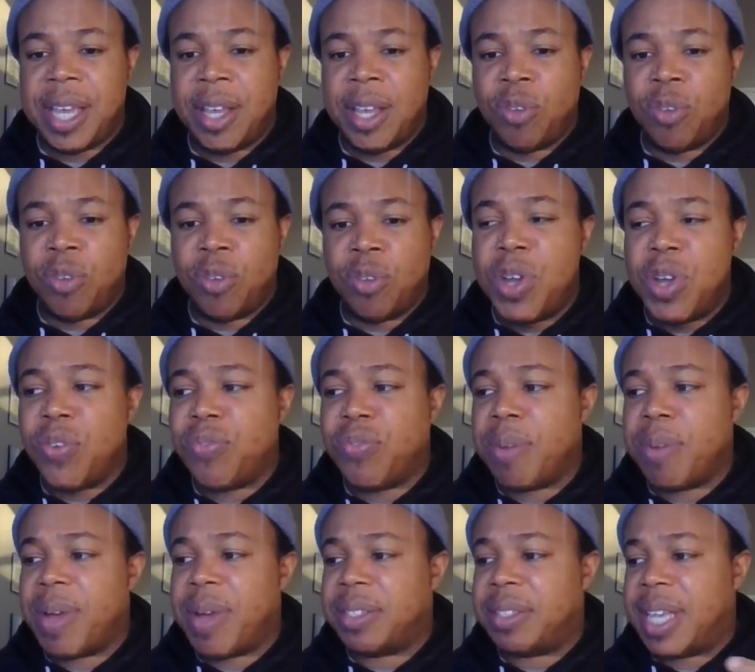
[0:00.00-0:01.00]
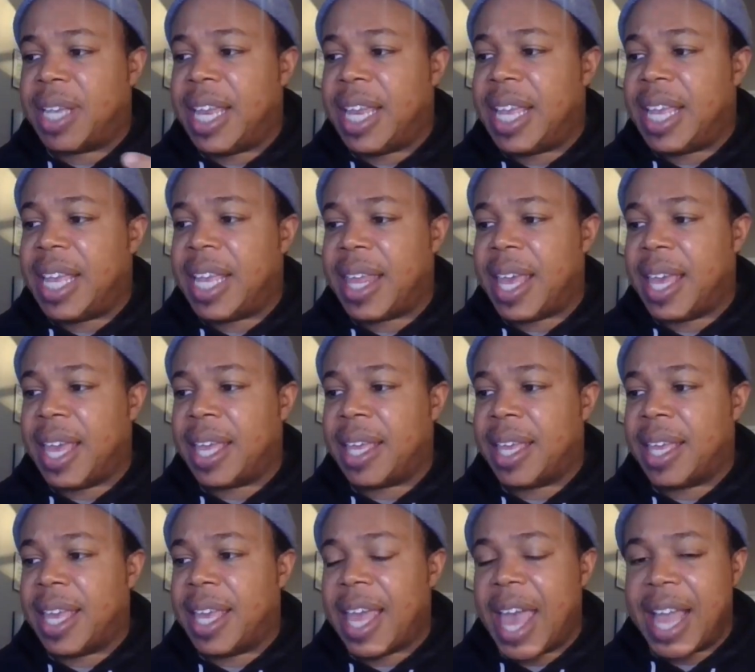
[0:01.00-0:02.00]
remove from us anything,
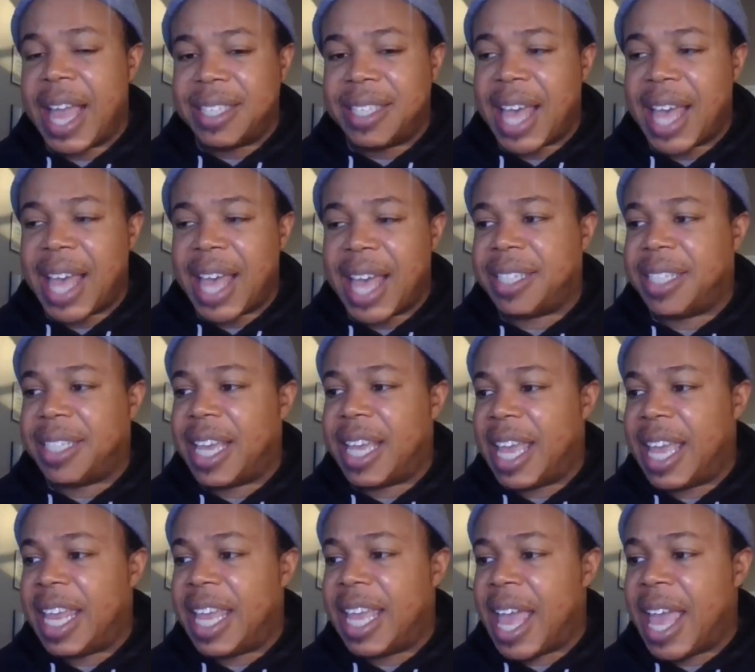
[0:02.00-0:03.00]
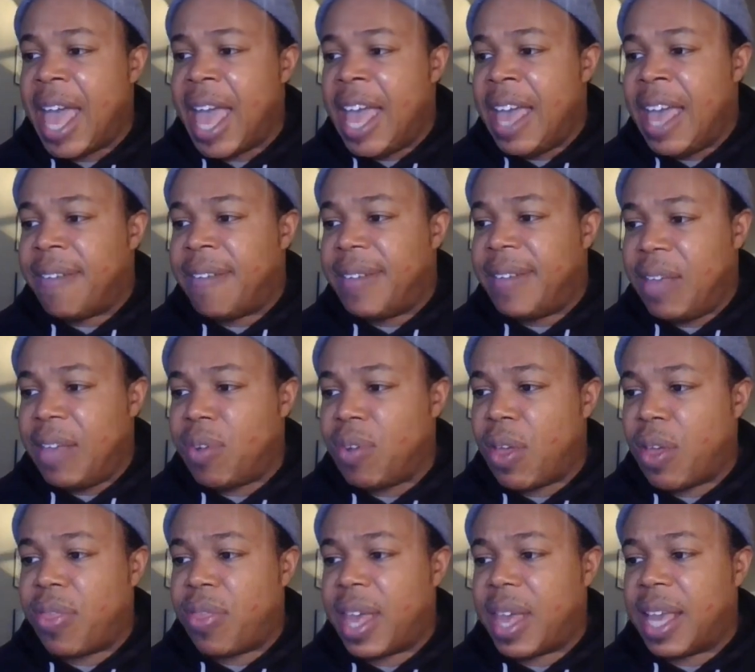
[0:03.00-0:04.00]
anxiety, any evil
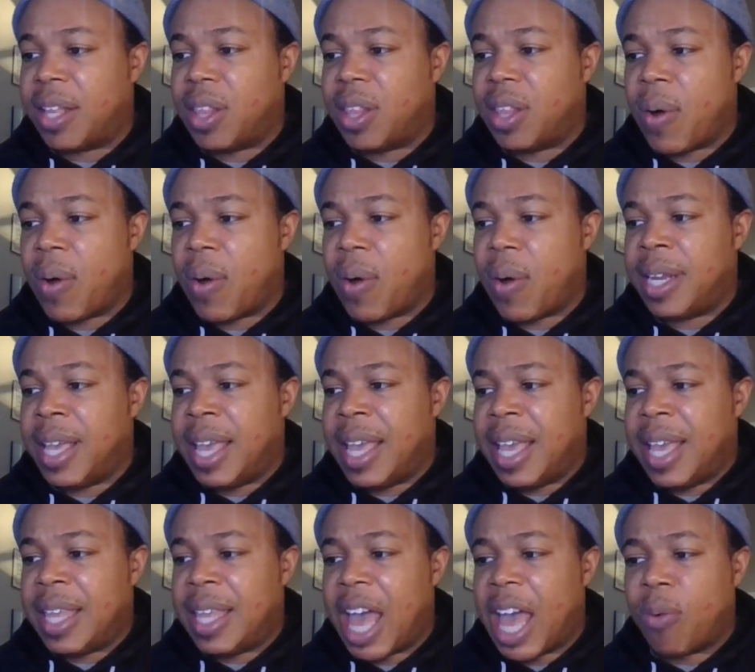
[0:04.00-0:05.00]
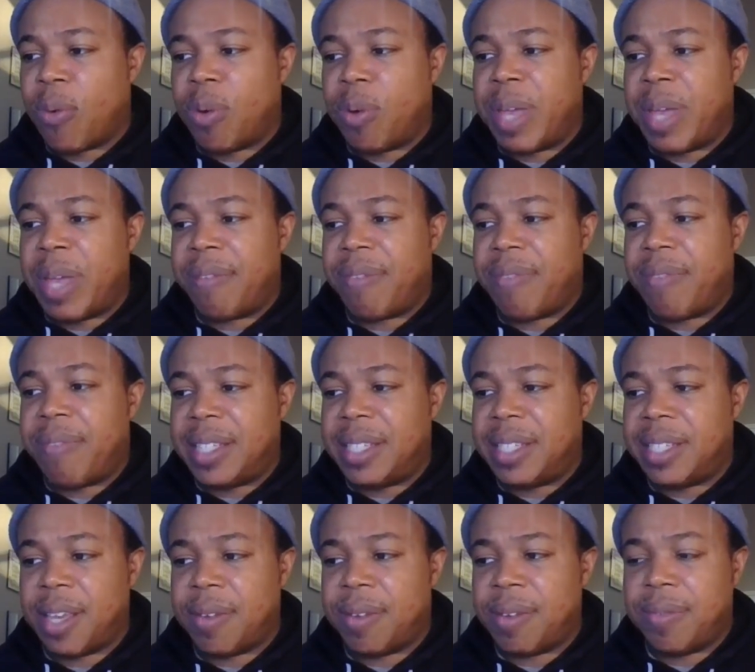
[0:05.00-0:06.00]
thing, Lord, that would be
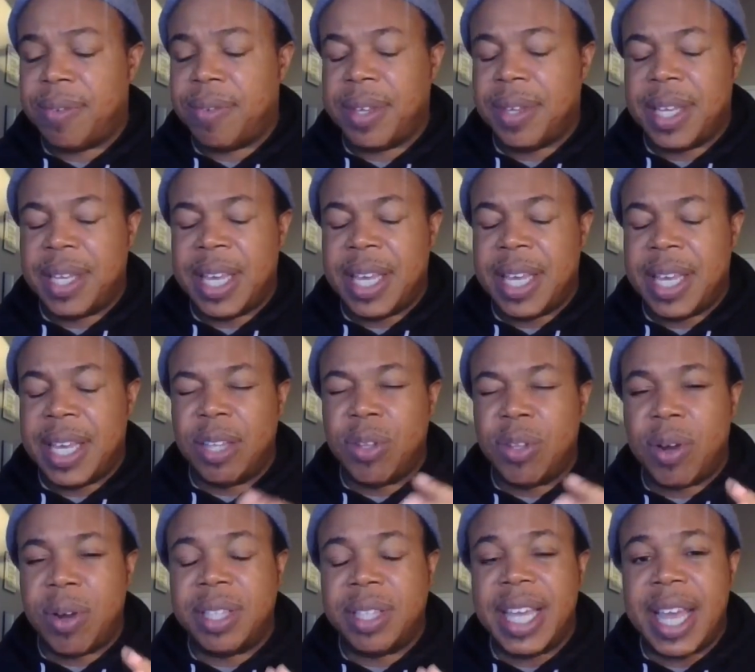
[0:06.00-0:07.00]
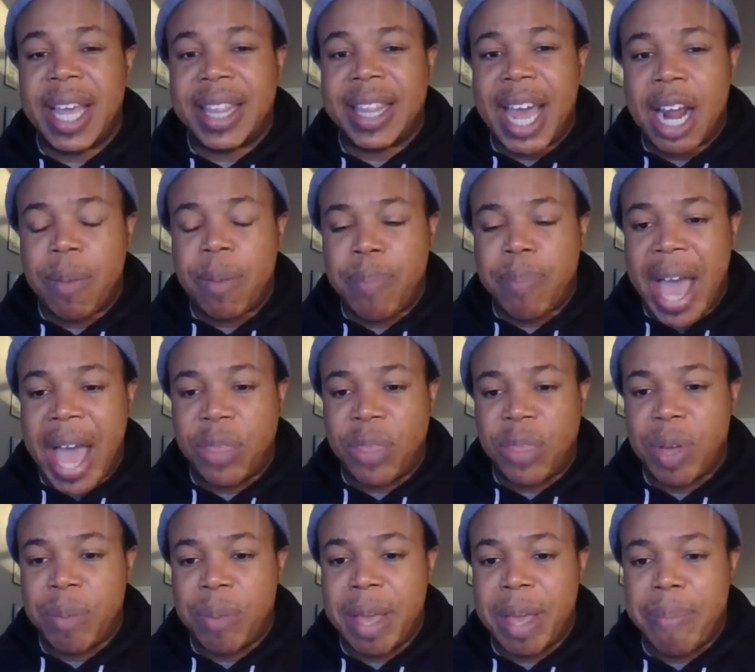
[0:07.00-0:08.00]
offensive, and Lord, let our pathway
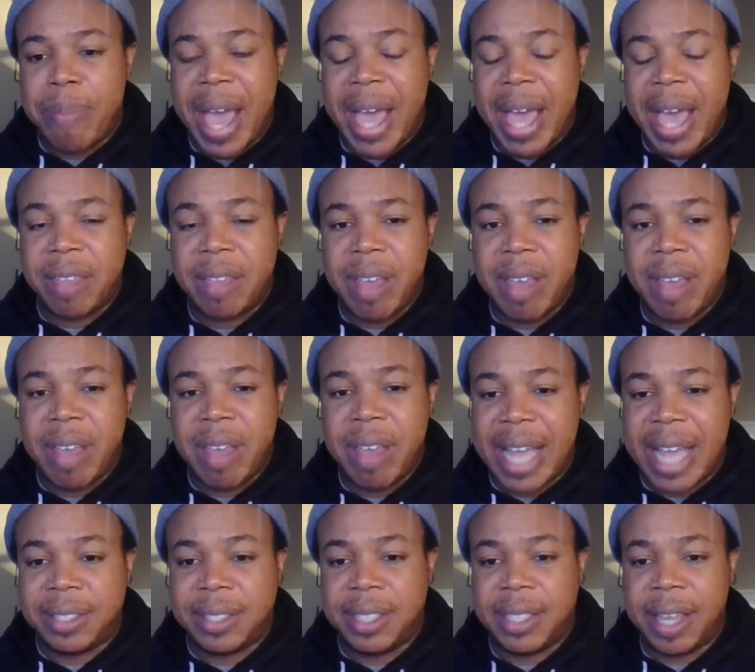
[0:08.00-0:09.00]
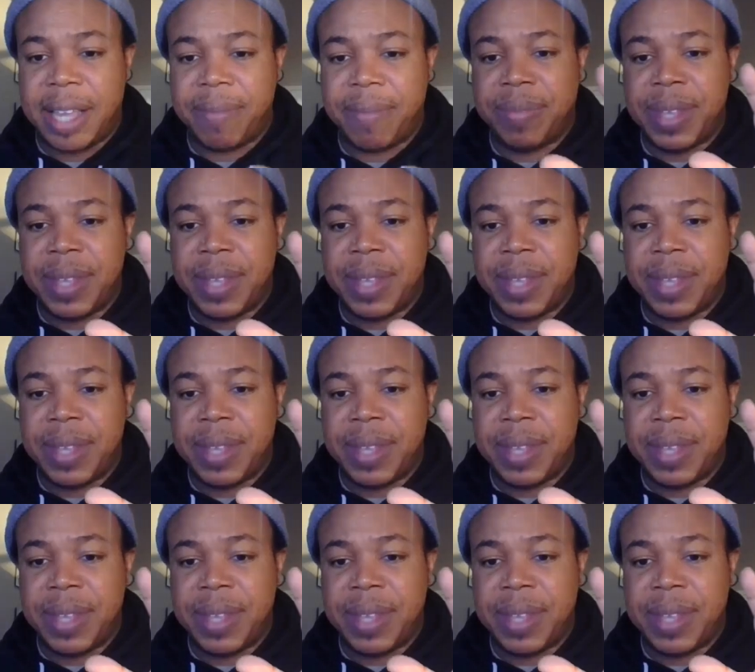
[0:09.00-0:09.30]
be a path of everlasting.